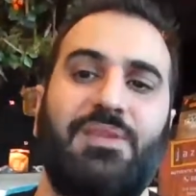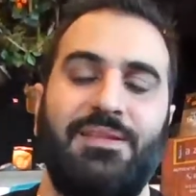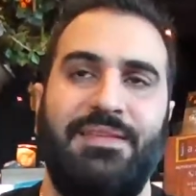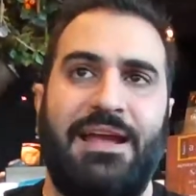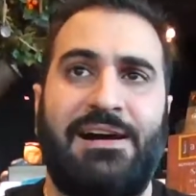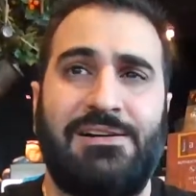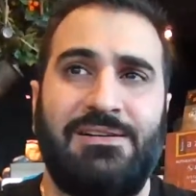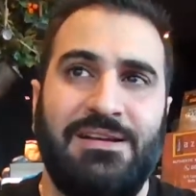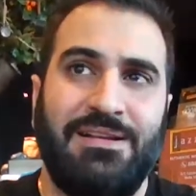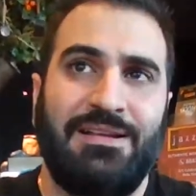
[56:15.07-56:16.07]
Now,
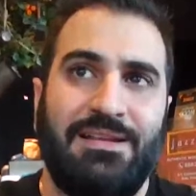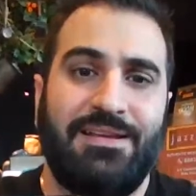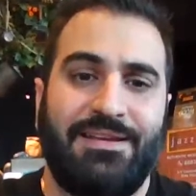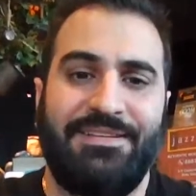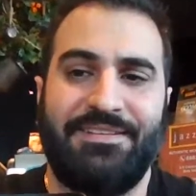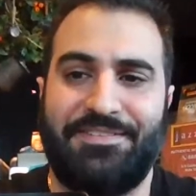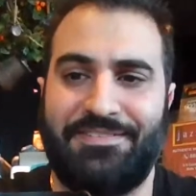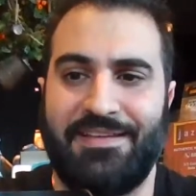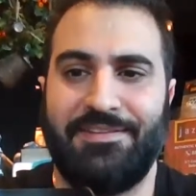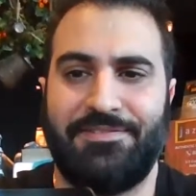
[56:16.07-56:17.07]
in the
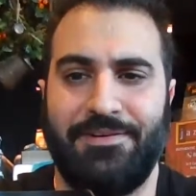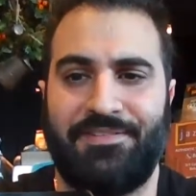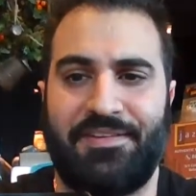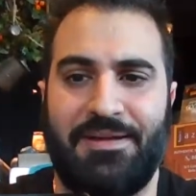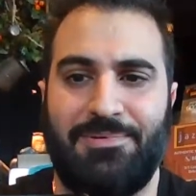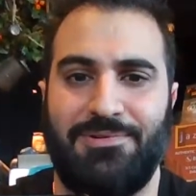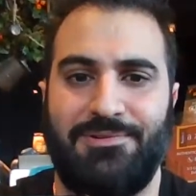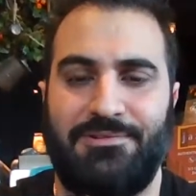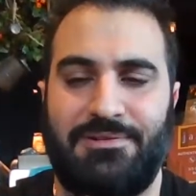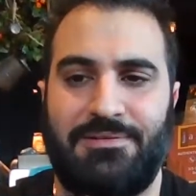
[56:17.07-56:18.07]
States, for
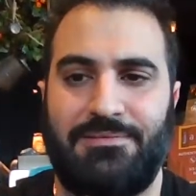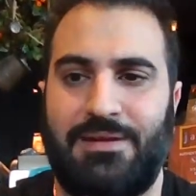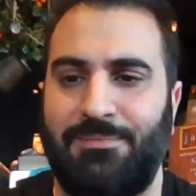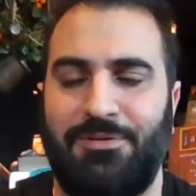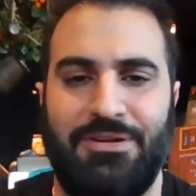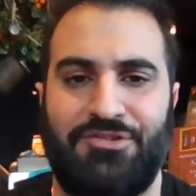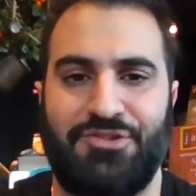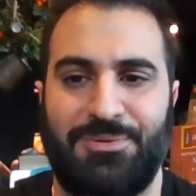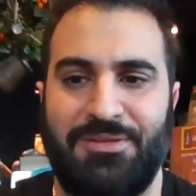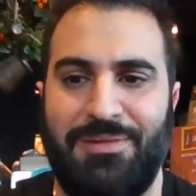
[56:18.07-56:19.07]
example, I'm not really
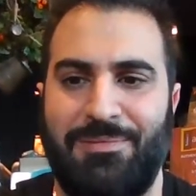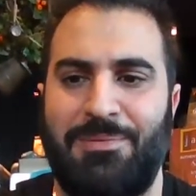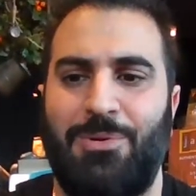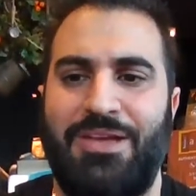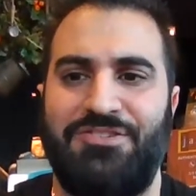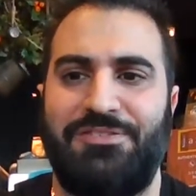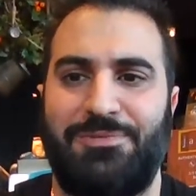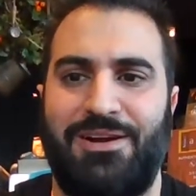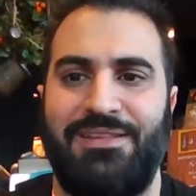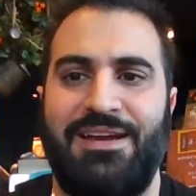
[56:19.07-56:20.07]
sure what the minimum wage is
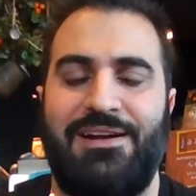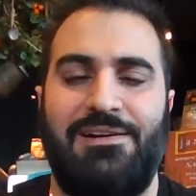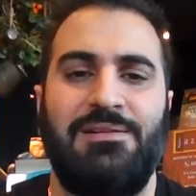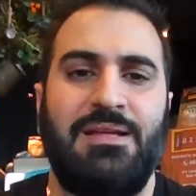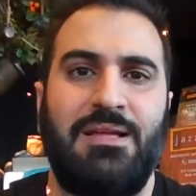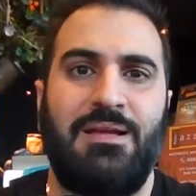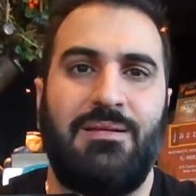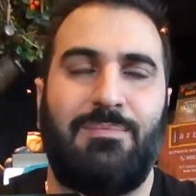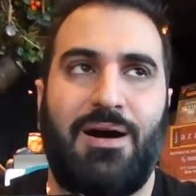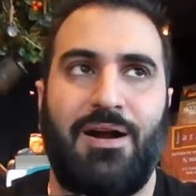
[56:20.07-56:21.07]
right now,
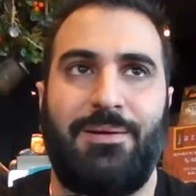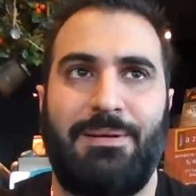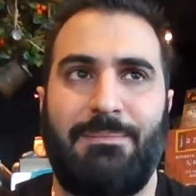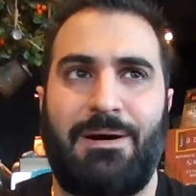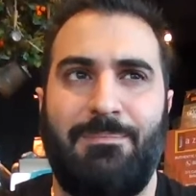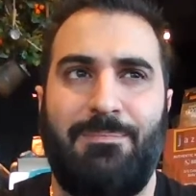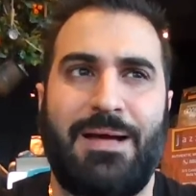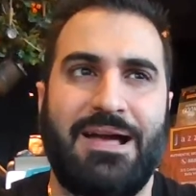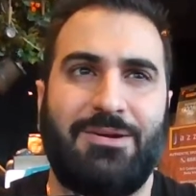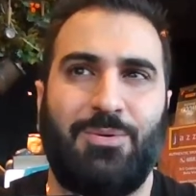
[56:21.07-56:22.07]
but I remember
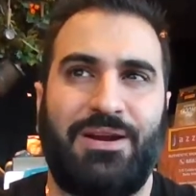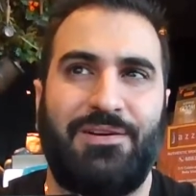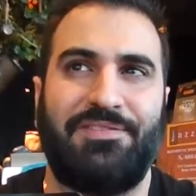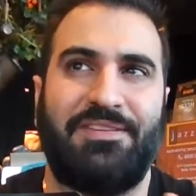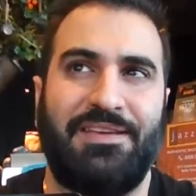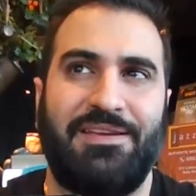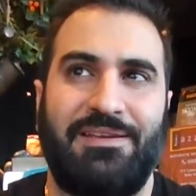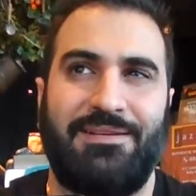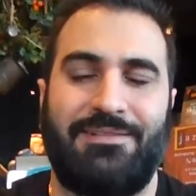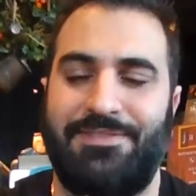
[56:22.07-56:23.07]
back when I was
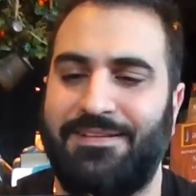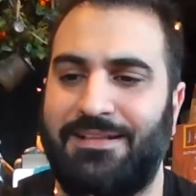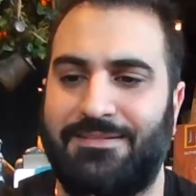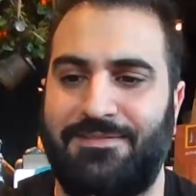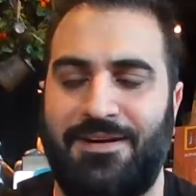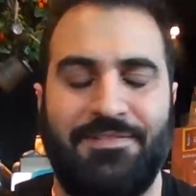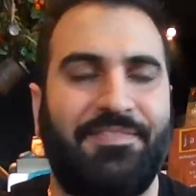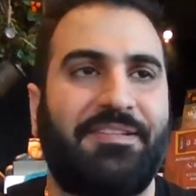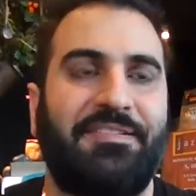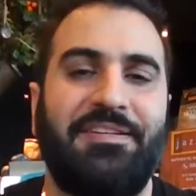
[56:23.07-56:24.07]
there, I think like 5 or
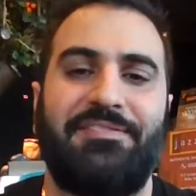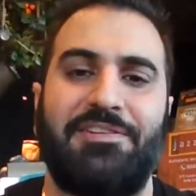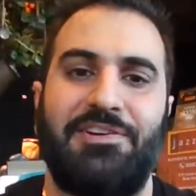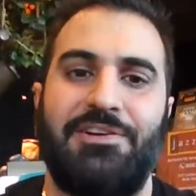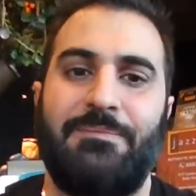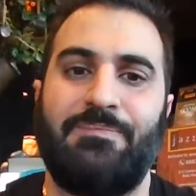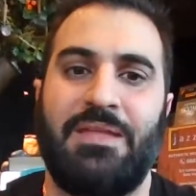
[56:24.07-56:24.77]
6 years ago,